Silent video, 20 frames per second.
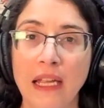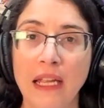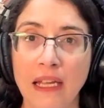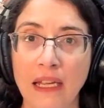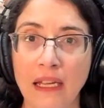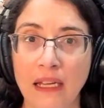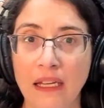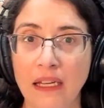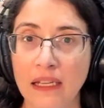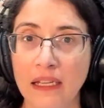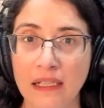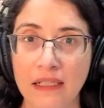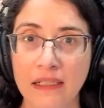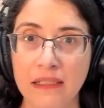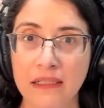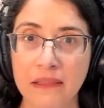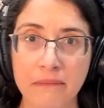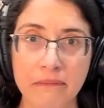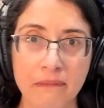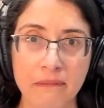
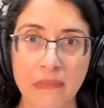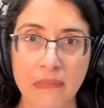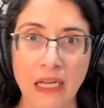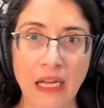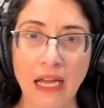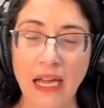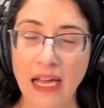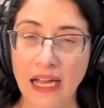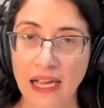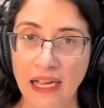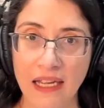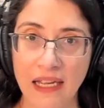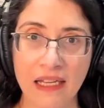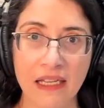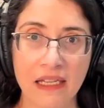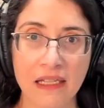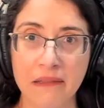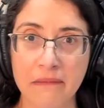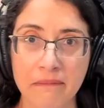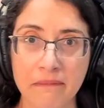And
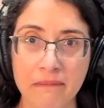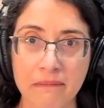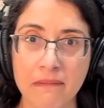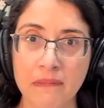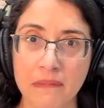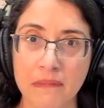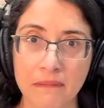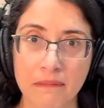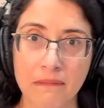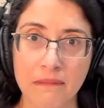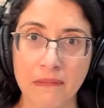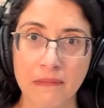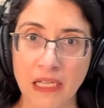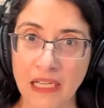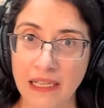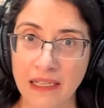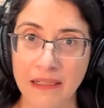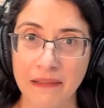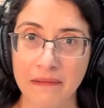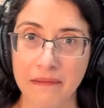I
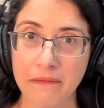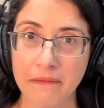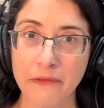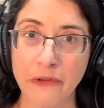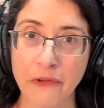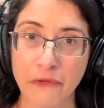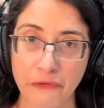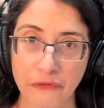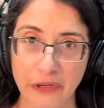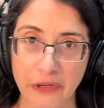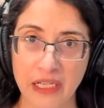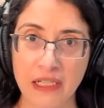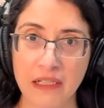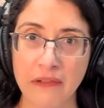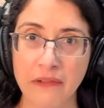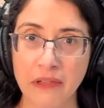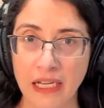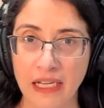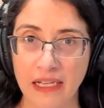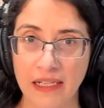have read
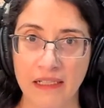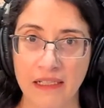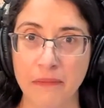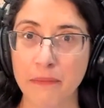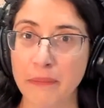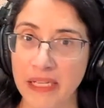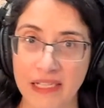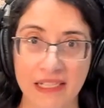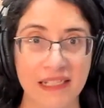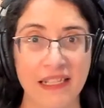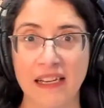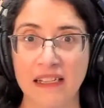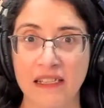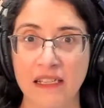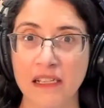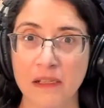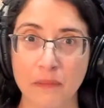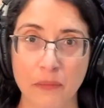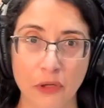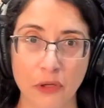at Ben
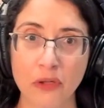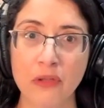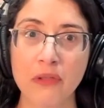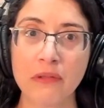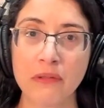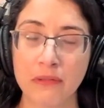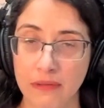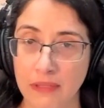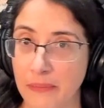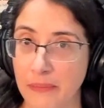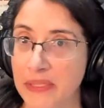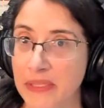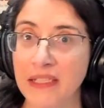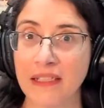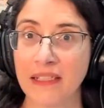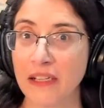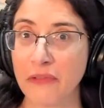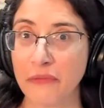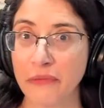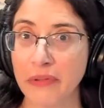Stantzel's blog, something
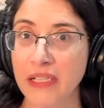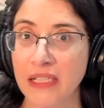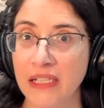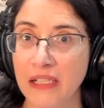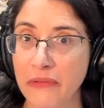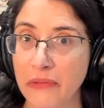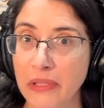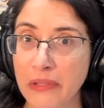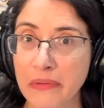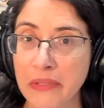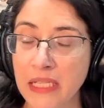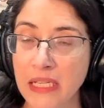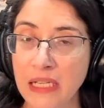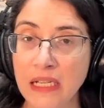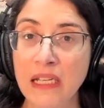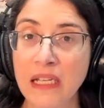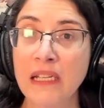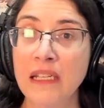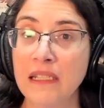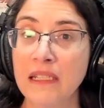that I really agree with,
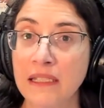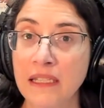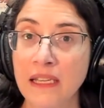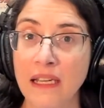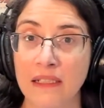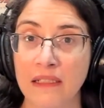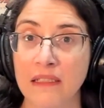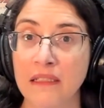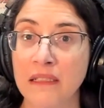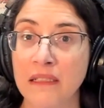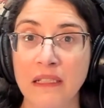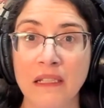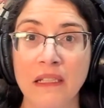that